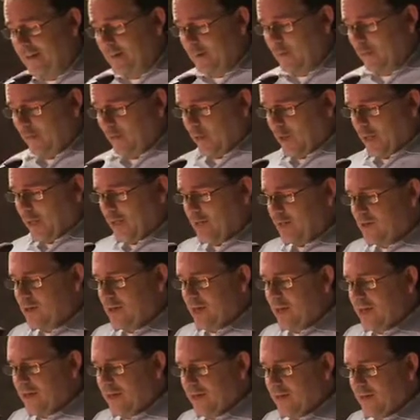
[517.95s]
before they
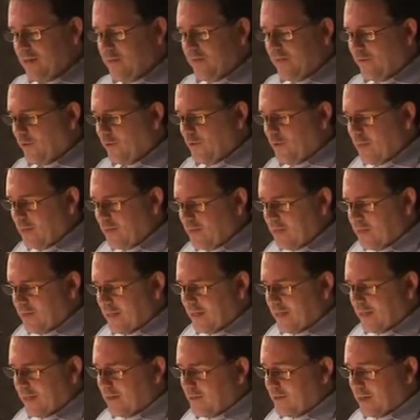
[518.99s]
decided, for reasons,
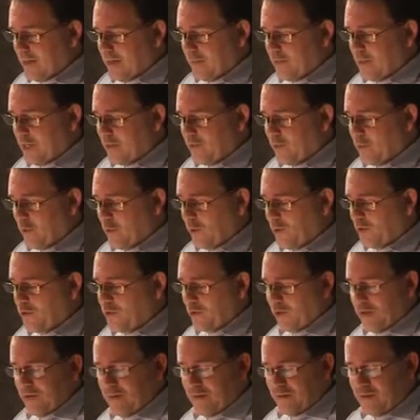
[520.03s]
like I said, I'm not totally
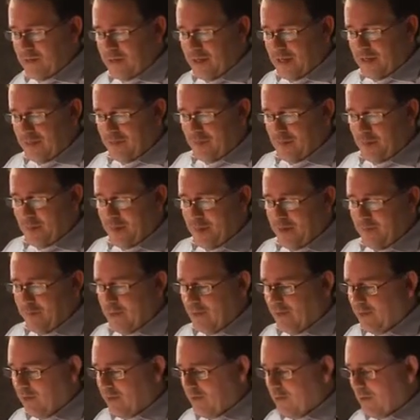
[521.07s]
sure I understand, although I have my
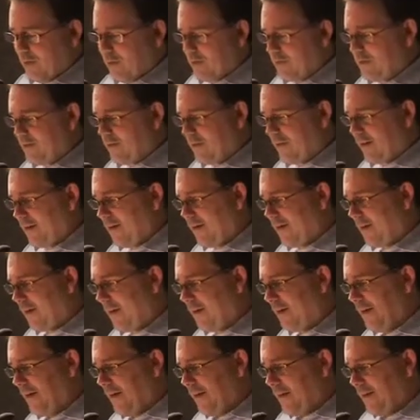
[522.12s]
theories, they